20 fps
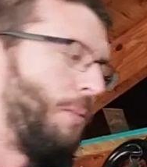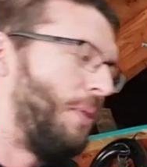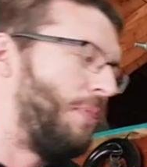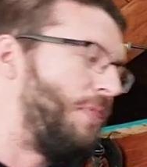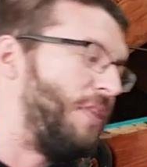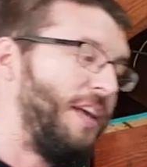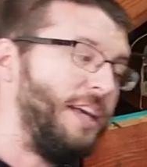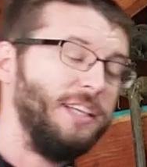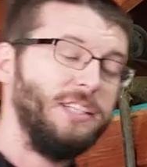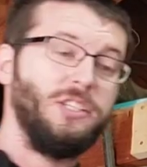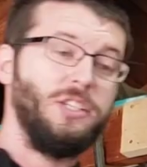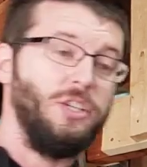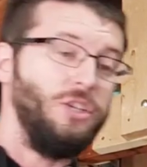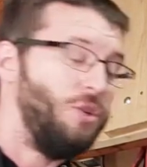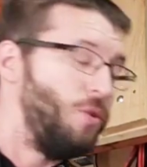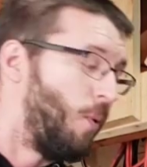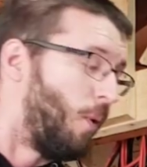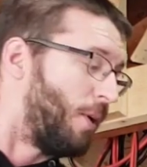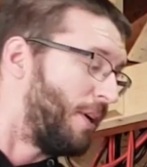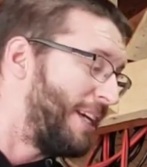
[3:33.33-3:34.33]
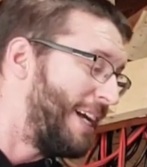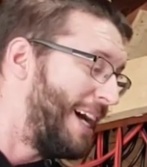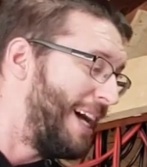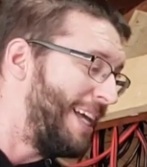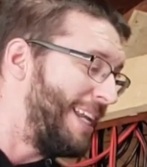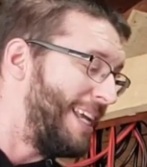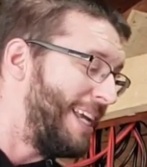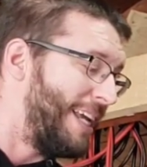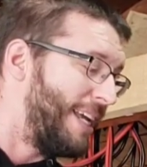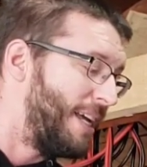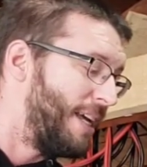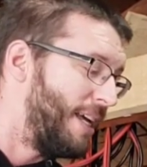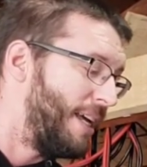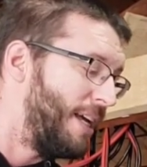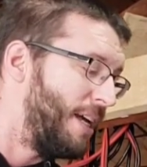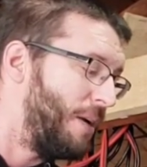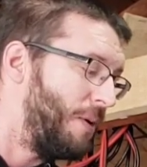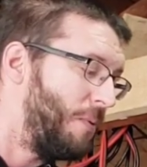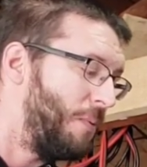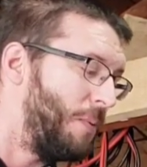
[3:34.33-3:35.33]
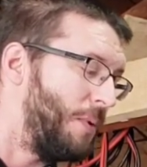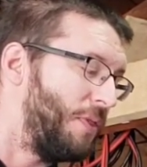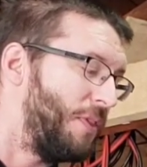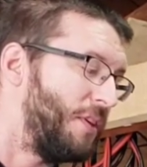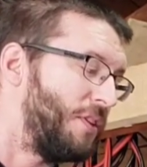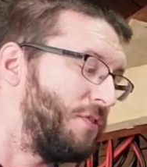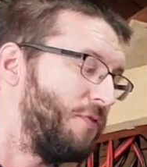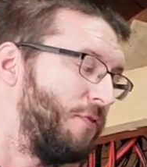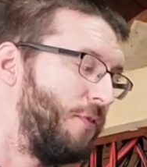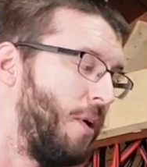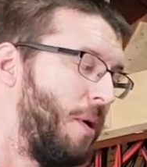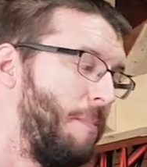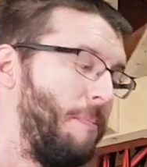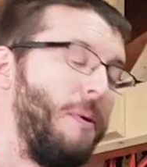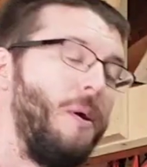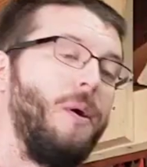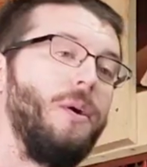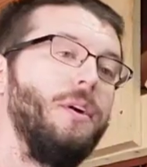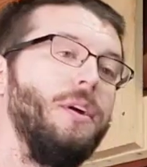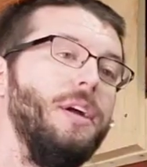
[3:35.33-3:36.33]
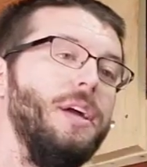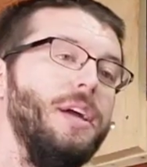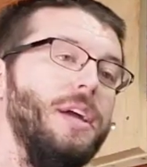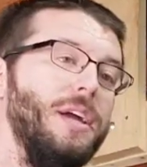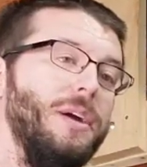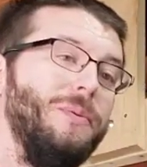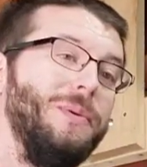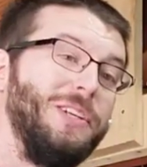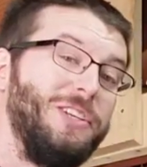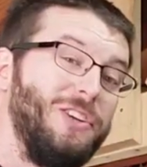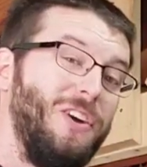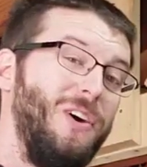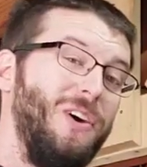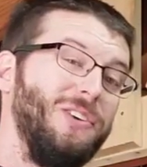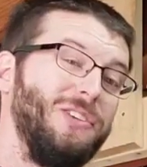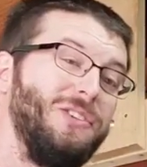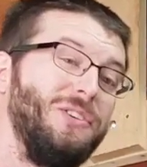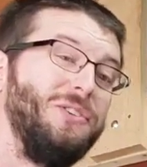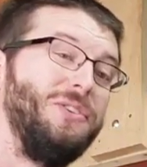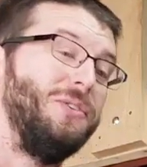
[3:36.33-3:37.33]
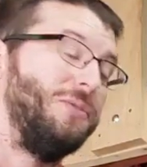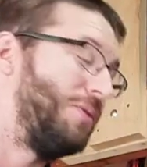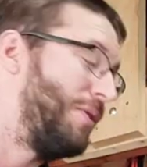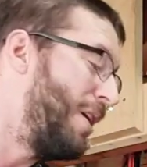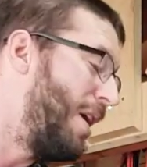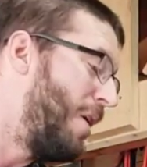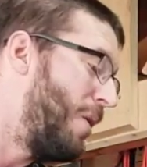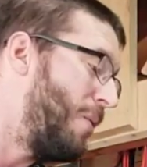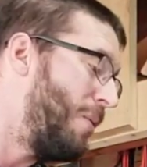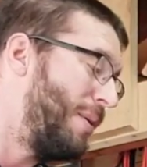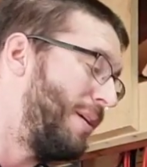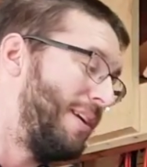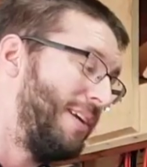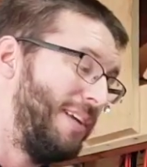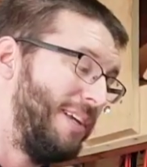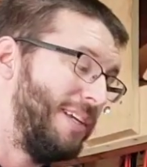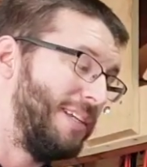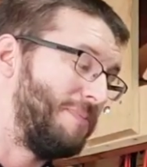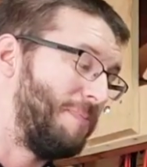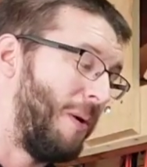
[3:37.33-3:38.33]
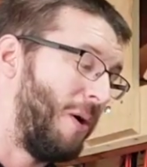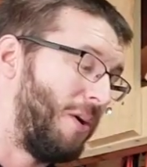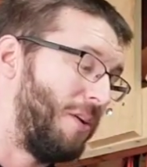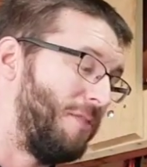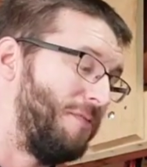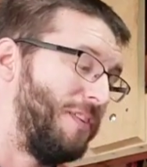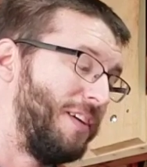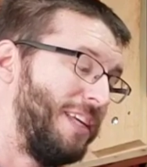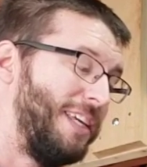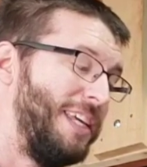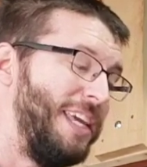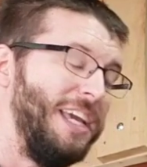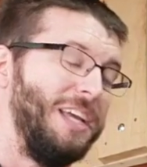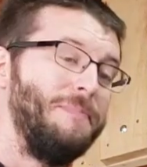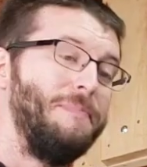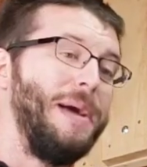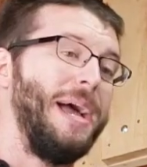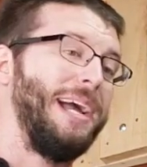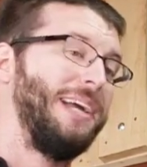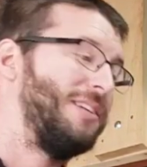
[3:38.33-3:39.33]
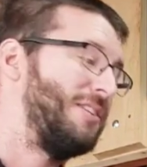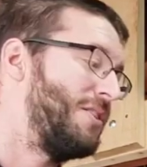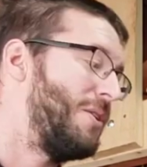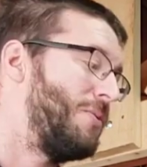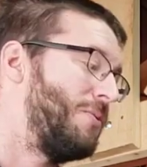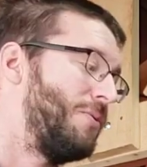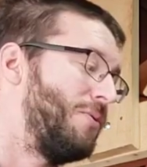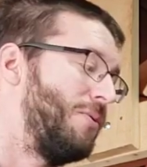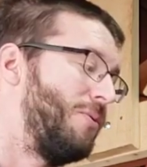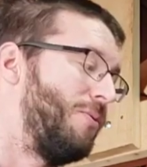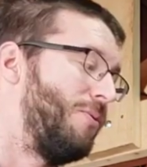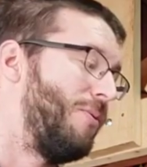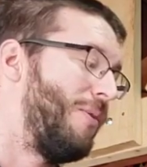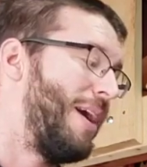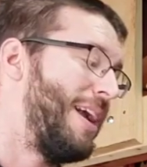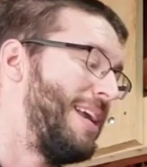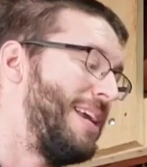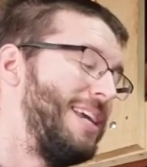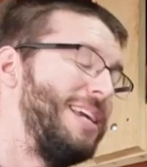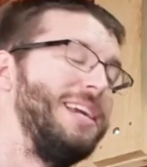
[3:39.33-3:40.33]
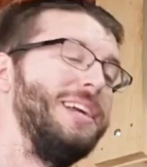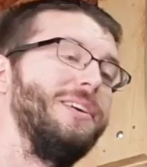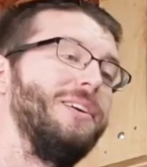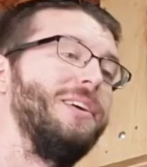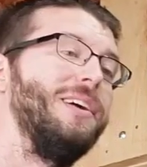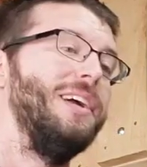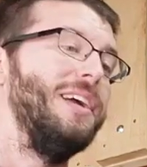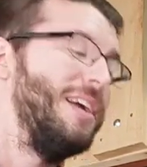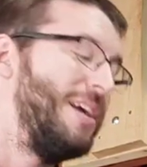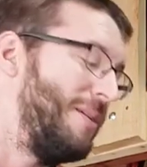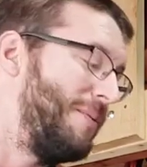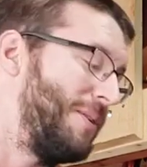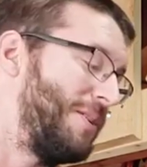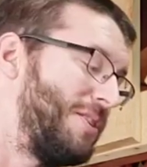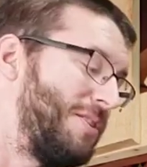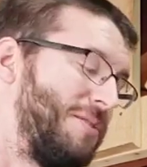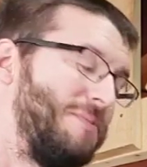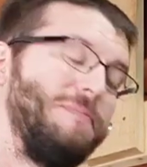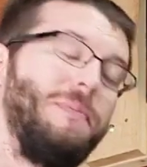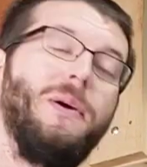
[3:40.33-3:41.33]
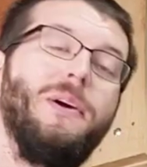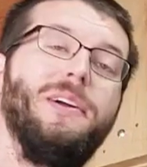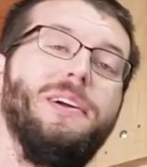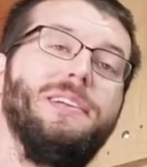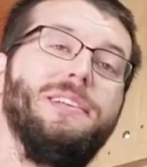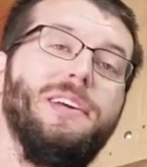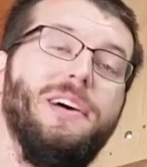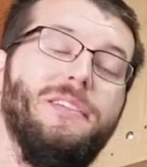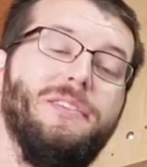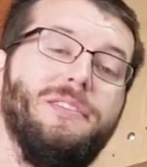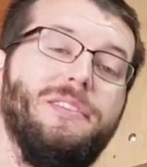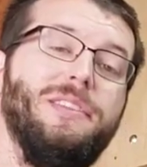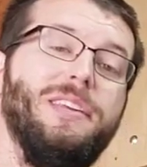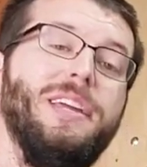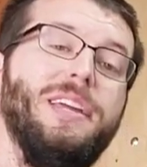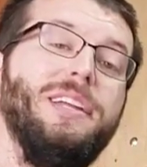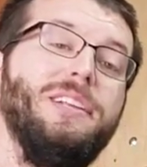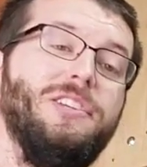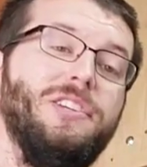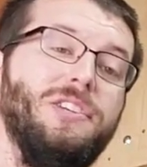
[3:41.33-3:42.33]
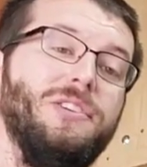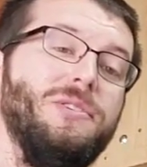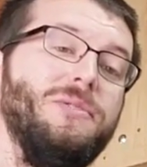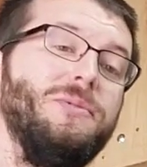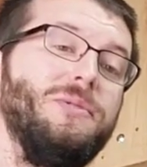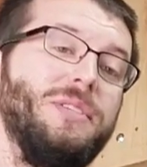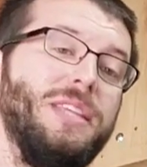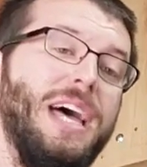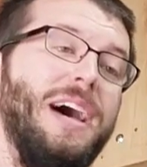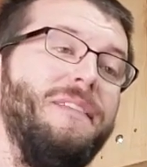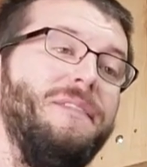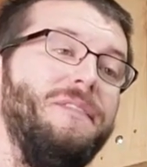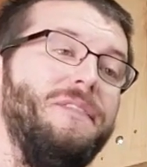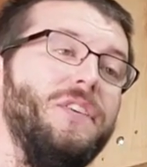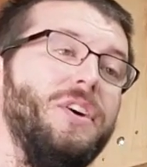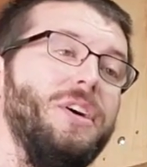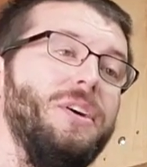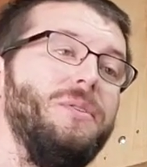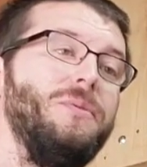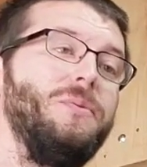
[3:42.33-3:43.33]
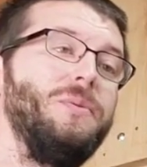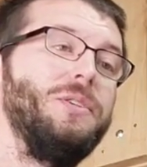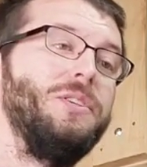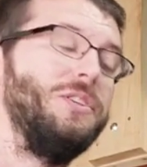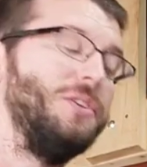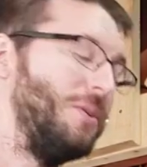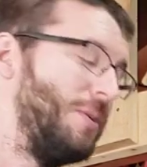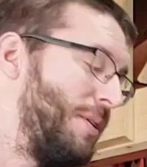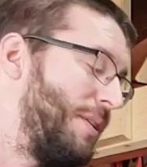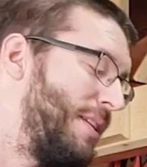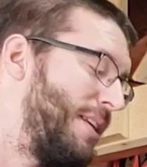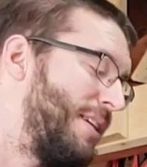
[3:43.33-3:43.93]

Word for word: With this, you are cutting with this front part, which also you'll note is part of a kickback zone right here, which is part another thing to use that foot when doing